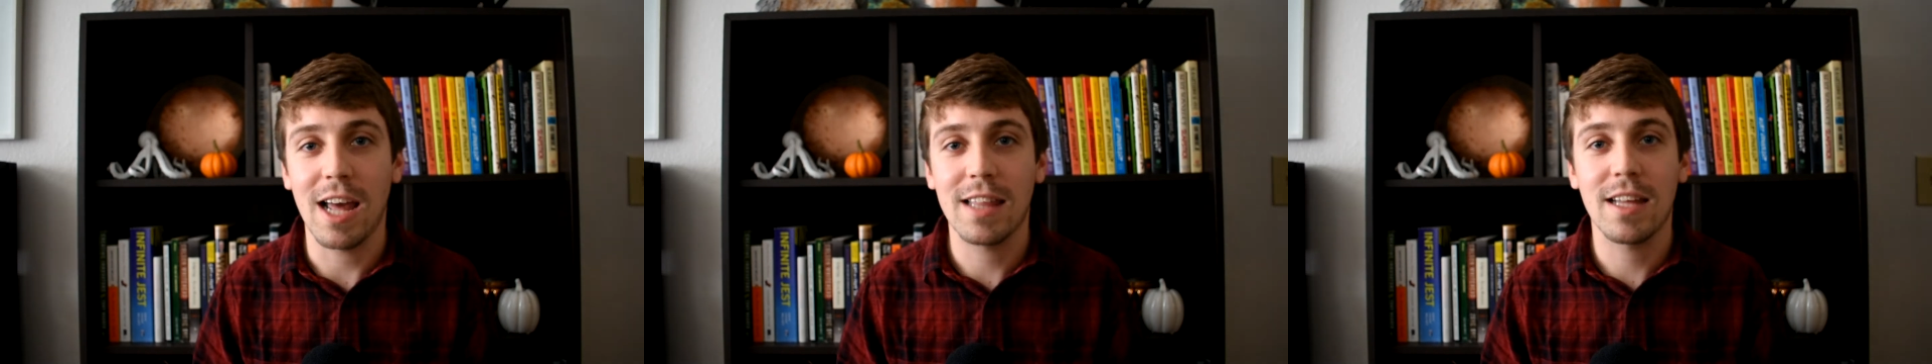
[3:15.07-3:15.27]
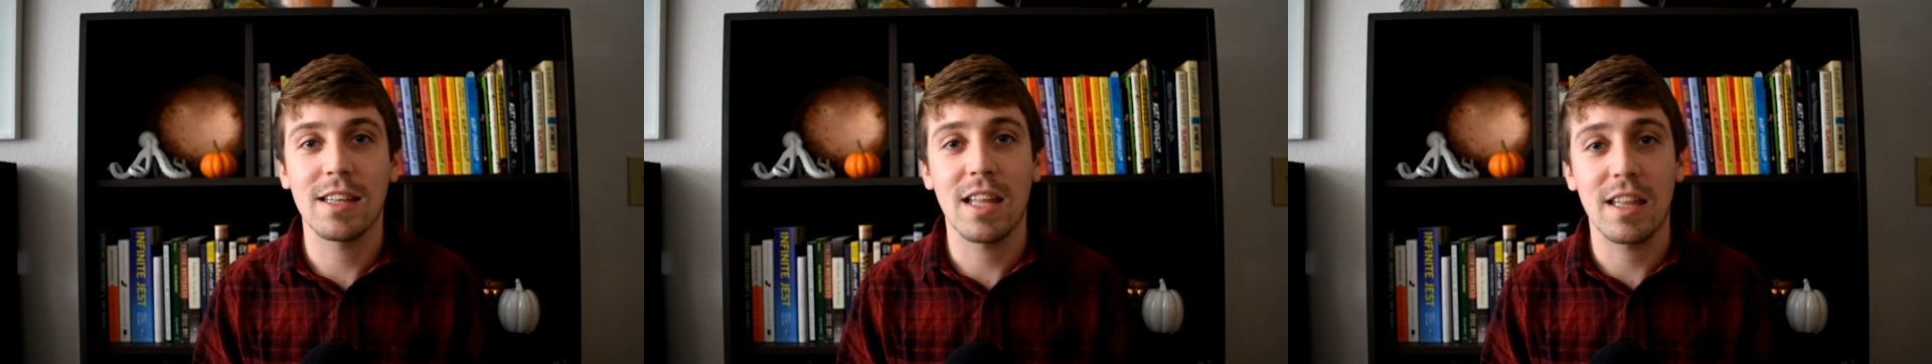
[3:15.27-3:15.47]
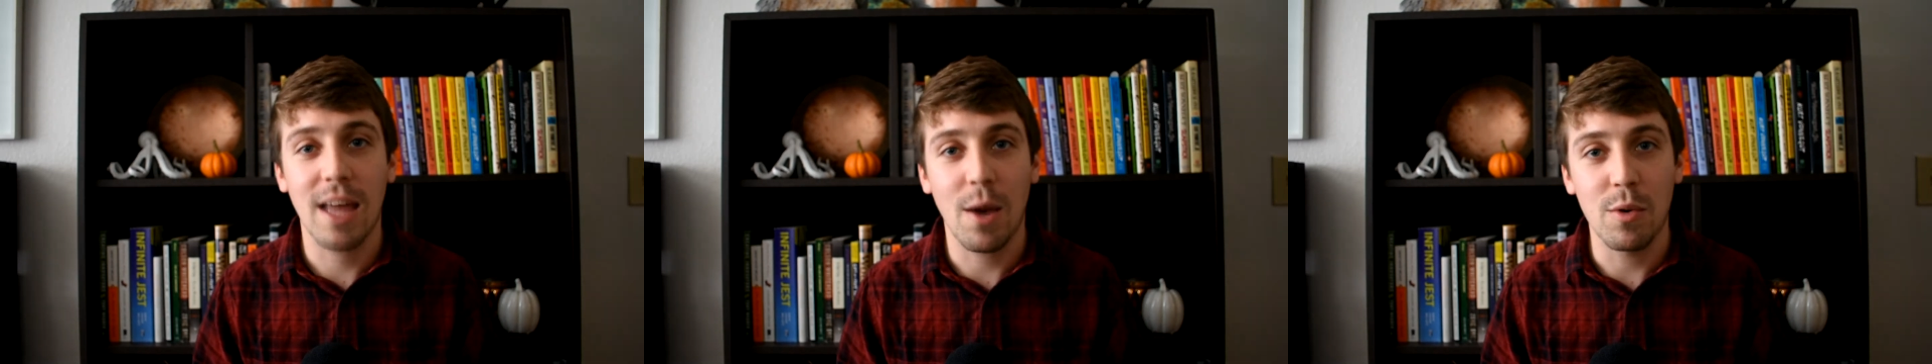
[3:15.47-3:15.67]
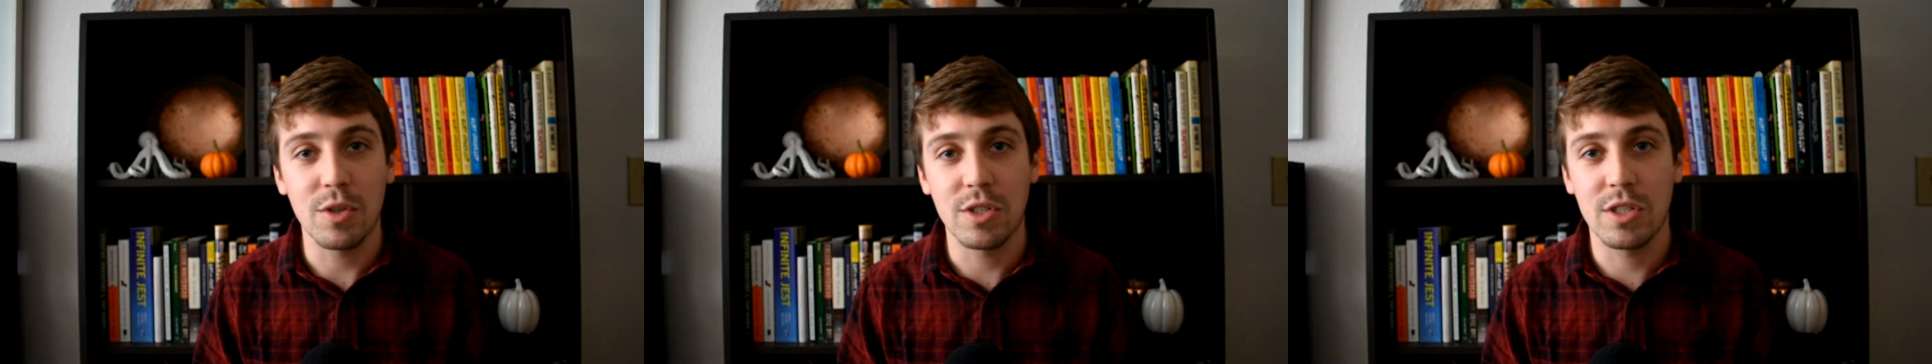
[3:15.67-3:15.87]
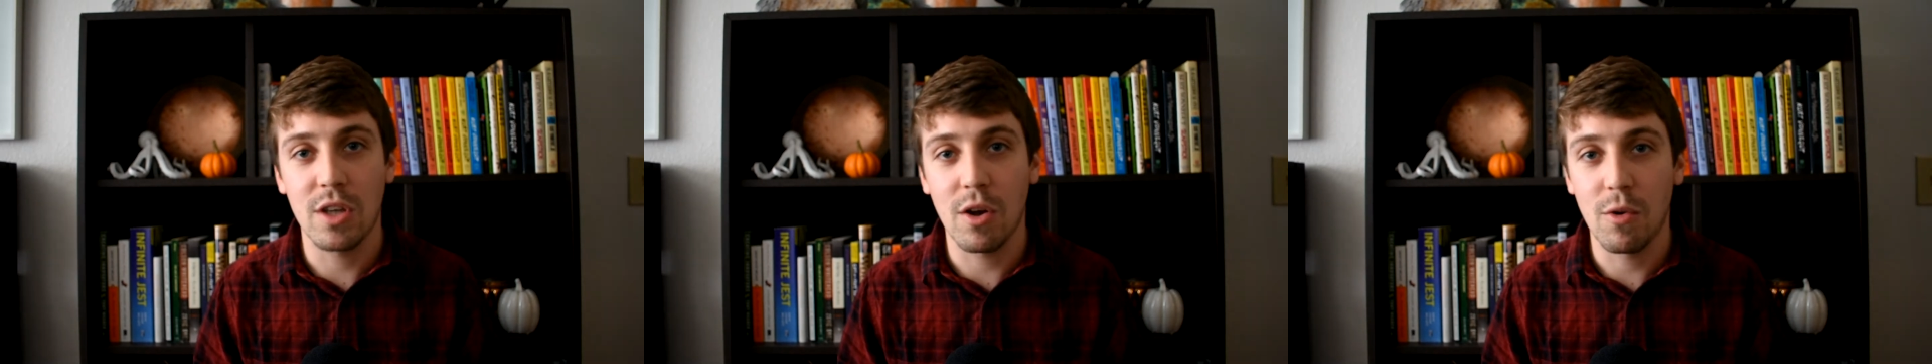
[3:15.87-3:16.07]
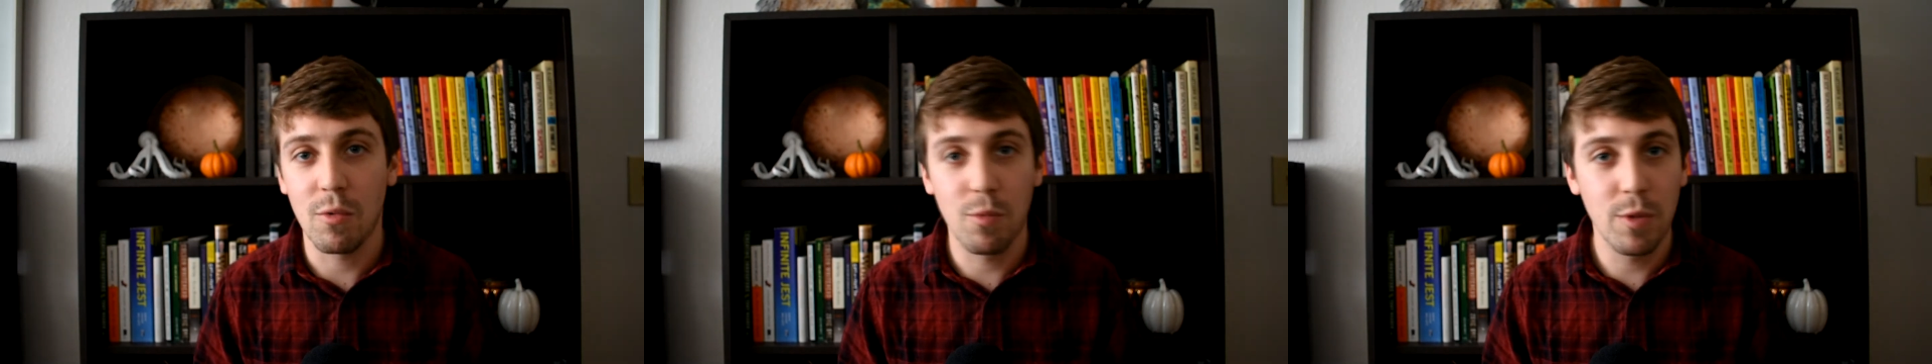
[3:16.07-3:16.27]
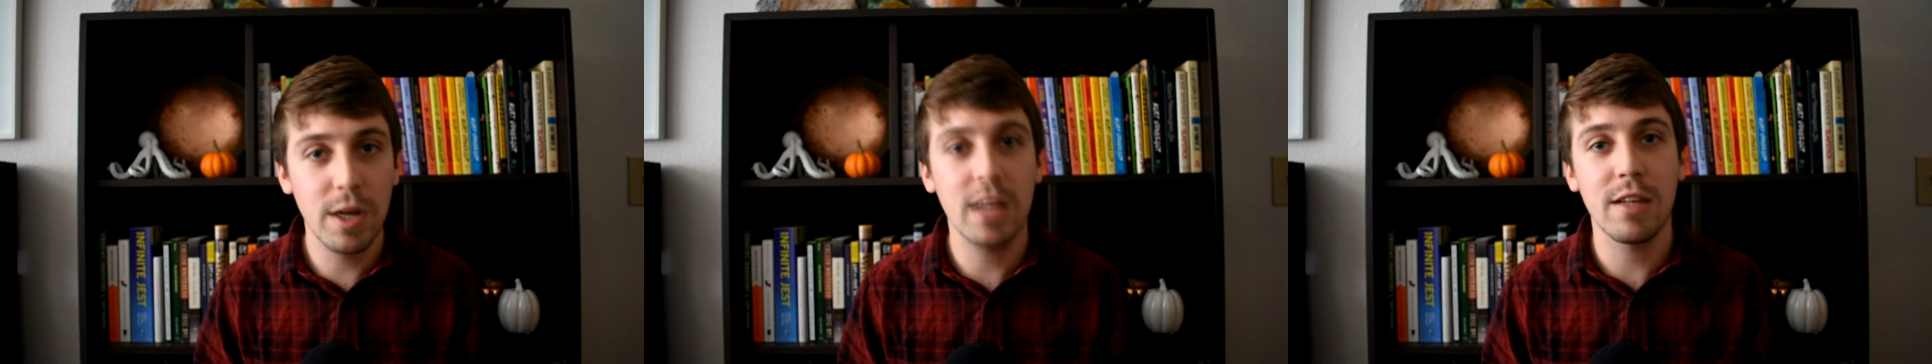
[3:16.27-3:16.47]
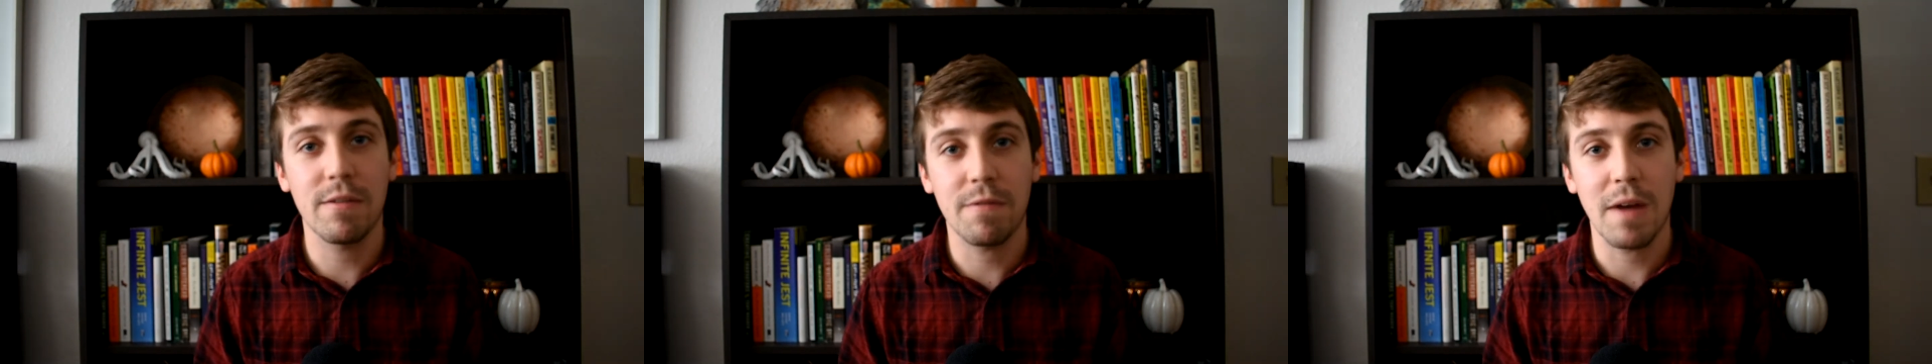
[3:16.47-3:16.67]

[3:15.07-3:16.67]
I thought that that was really